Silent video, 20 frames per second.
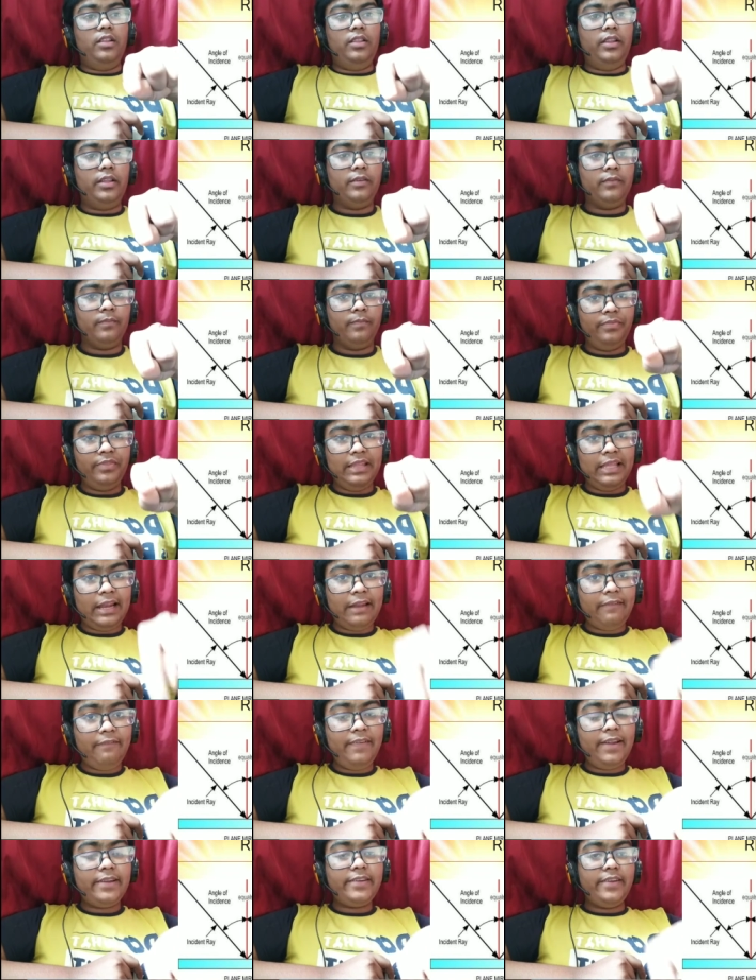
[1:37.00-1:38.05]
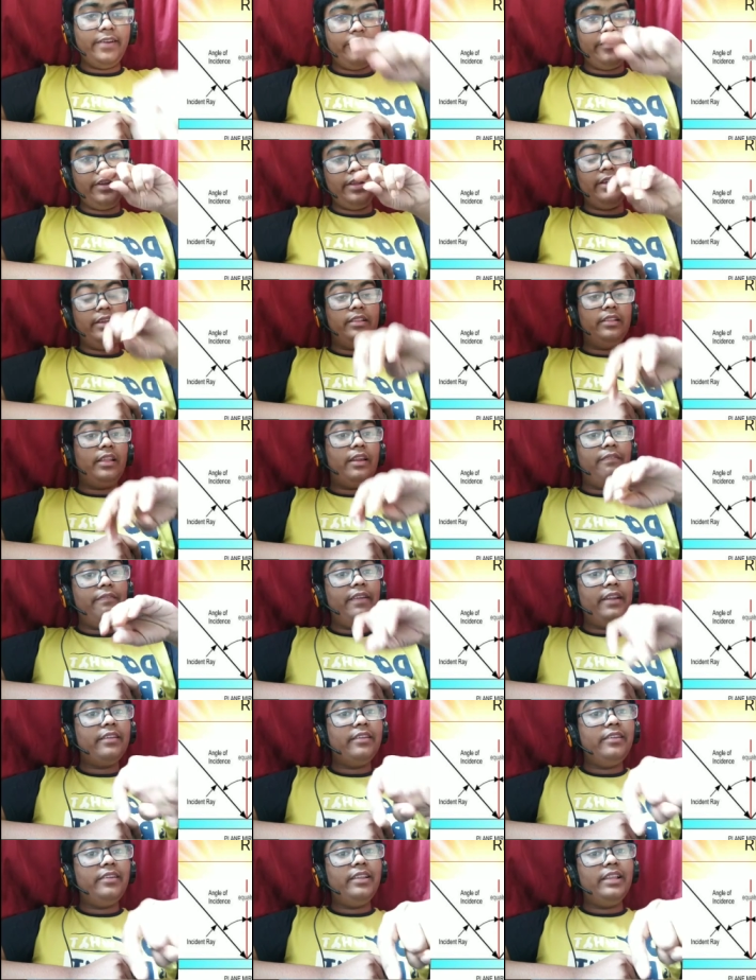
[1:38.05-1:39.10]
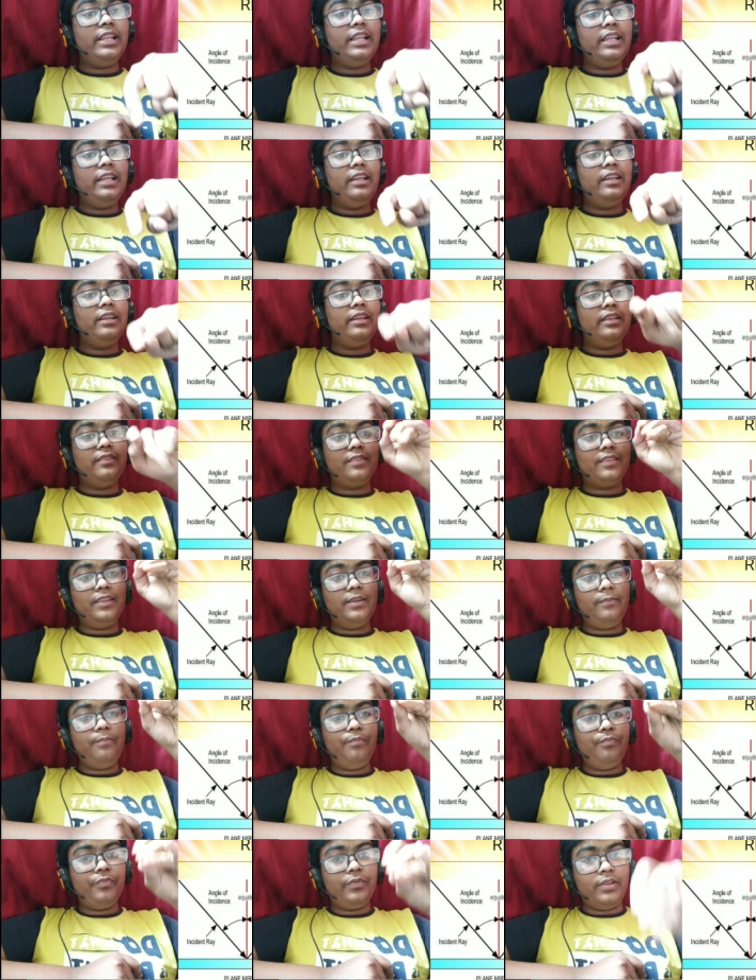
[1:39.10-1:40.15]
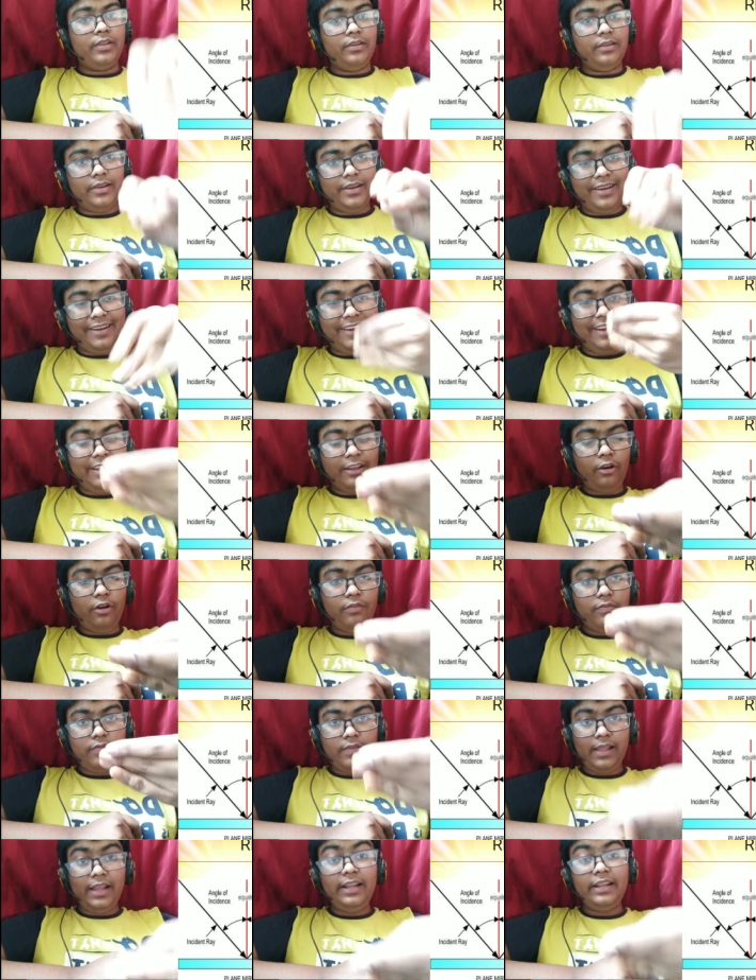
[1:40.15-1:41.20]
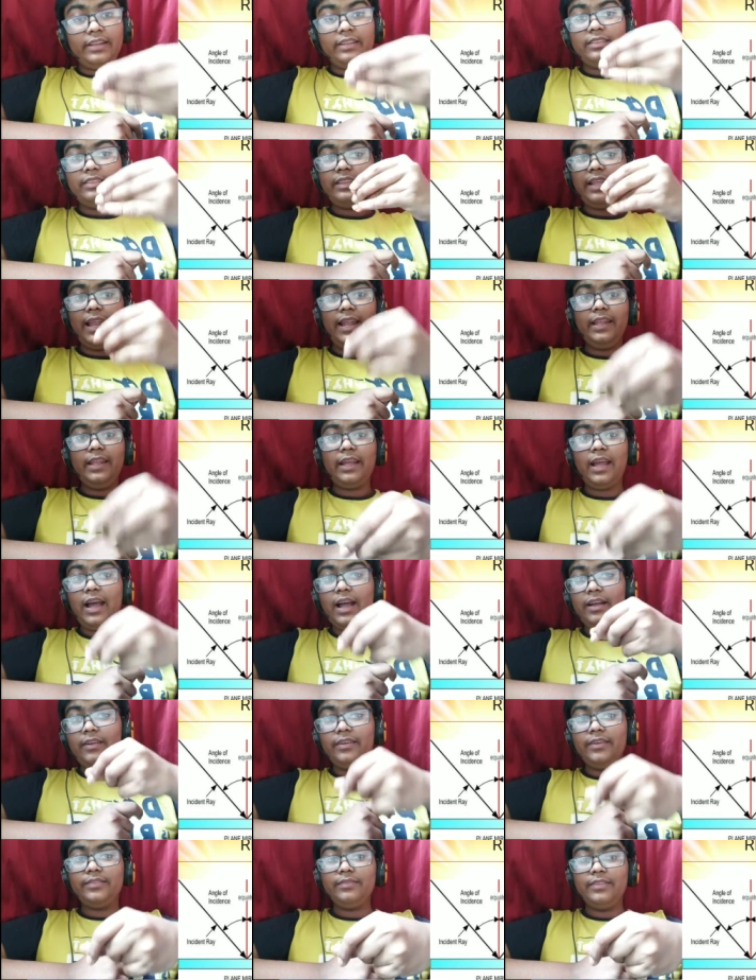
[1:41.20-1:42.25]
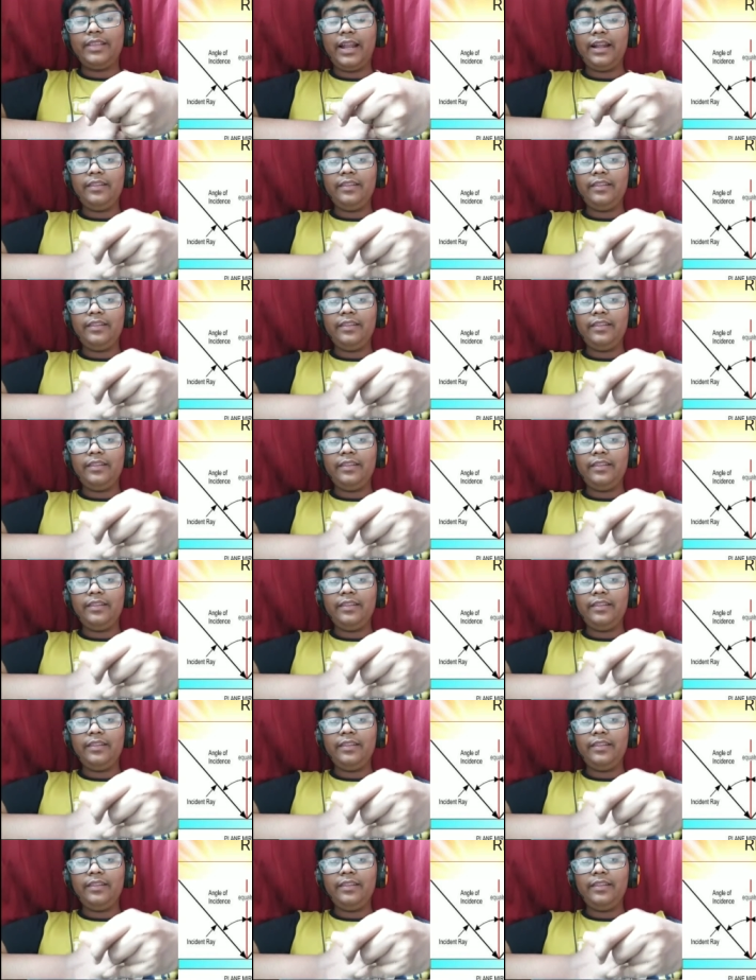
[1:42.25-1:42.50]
The reflected ray. The reflected ray is the ray of light that is